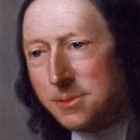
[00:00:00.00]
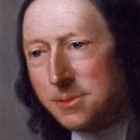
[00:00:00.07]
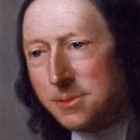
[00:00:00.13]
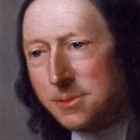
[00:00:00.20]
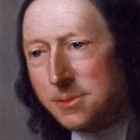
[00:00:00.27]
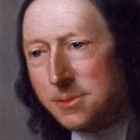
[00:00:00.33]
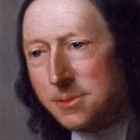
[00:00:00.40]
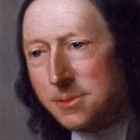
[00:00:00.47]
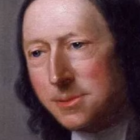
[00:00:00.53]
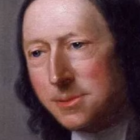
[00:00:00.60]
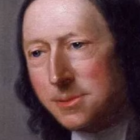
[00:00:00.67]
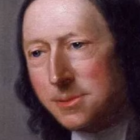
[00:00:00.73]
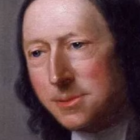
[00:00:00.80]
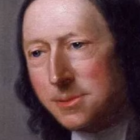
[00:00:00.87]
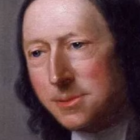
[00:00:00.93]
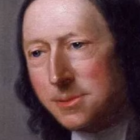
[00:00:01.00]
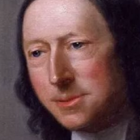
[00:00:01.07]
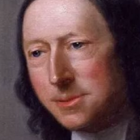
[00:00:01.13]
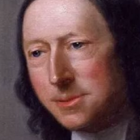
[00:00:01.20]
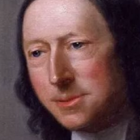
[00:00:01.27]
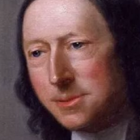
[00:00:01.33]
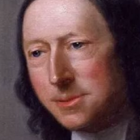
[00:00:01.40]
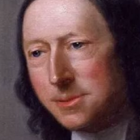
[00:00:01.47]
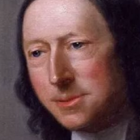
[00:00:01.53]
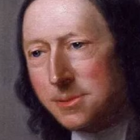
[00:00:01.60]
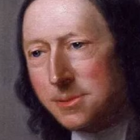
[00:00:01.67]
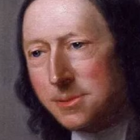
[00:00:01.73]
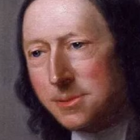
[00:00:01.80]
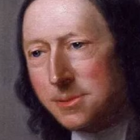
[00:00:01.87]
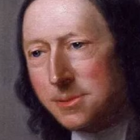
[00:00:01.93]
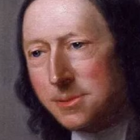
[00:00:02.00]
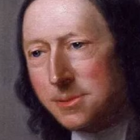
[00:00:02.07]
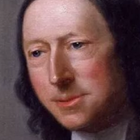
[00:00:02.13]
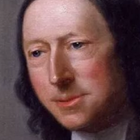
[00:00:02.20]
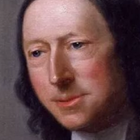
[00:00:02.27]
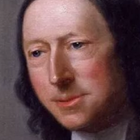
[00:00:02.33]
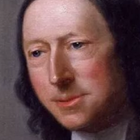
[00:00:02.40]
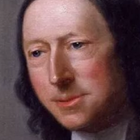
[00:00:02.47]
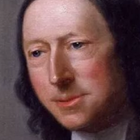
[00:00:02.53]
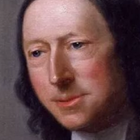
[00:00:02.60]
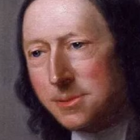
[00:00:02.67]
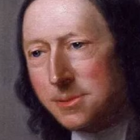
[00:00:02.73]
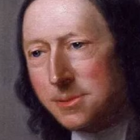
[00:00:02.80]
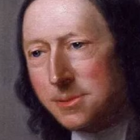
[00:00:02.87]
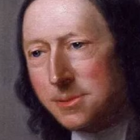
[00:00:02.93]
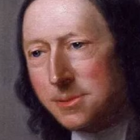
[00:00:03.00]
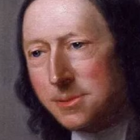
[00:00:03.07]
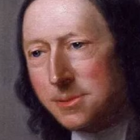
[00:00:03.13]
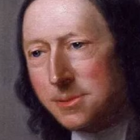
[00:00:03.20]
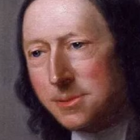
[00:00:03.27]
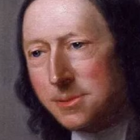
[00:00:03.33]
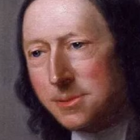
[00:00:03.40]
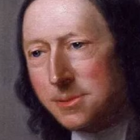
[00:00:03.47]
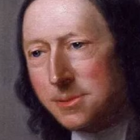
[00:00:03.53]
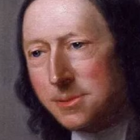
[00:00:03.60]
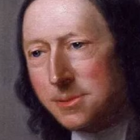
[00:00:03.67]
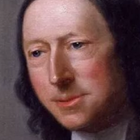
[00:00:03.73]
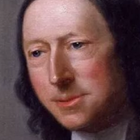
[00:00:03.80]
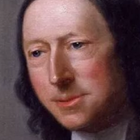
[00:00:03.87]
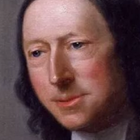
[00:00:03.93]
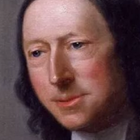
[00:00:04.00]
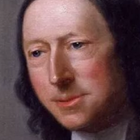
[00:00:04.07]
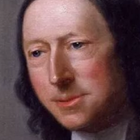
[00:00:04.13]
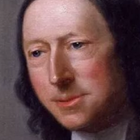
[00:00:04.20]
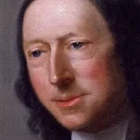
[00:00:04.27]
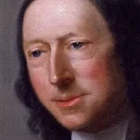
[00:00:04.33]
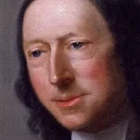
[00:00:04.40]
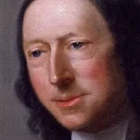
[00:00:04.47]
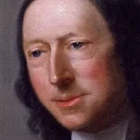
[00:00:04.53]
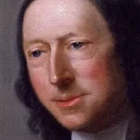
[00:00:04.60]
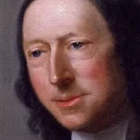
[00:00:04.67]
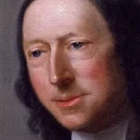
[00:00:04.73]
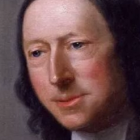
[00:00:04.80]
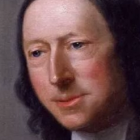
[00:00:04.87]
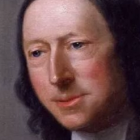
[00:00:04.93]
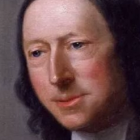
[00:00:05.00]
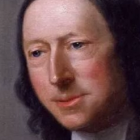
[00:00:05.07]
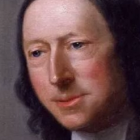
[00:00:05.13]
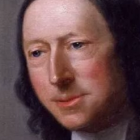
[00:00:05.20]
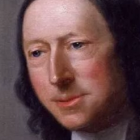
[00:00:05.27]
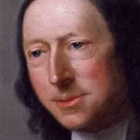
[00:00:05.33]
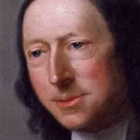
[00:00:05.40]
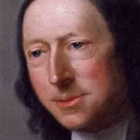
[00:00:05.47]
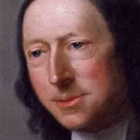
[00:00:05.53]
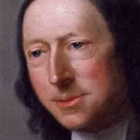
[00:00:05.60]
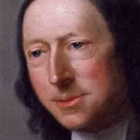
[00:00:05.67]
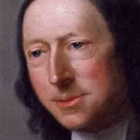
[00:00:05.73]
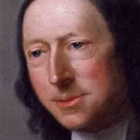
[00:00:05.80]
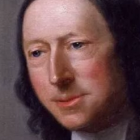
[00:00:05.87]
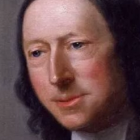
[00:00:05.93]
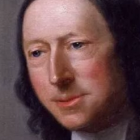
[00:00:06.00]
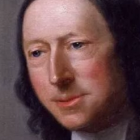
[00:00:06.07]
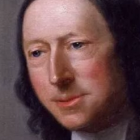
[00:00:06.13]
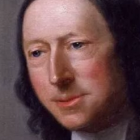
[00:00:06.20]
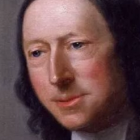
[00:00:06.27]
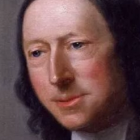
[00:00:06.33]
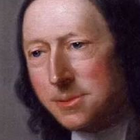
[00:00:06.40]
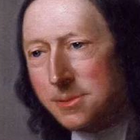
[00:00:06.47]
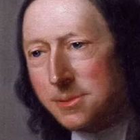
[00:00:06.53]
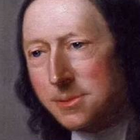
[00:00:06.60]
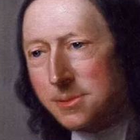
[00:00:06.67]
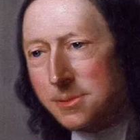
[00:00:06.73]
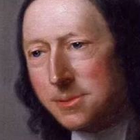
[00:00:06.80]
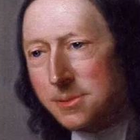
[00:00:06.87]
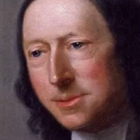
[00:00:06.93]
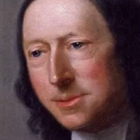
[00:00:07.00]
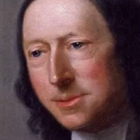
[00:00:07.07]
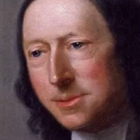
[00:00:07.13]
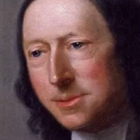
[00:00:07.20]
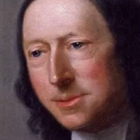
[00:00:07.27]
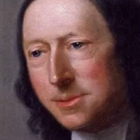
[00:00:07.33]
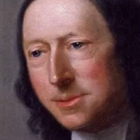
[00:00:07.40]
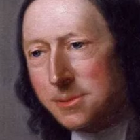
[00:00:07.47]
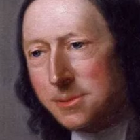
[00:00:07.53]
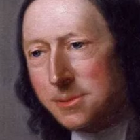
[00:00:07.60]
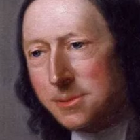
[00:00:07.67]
[no speech]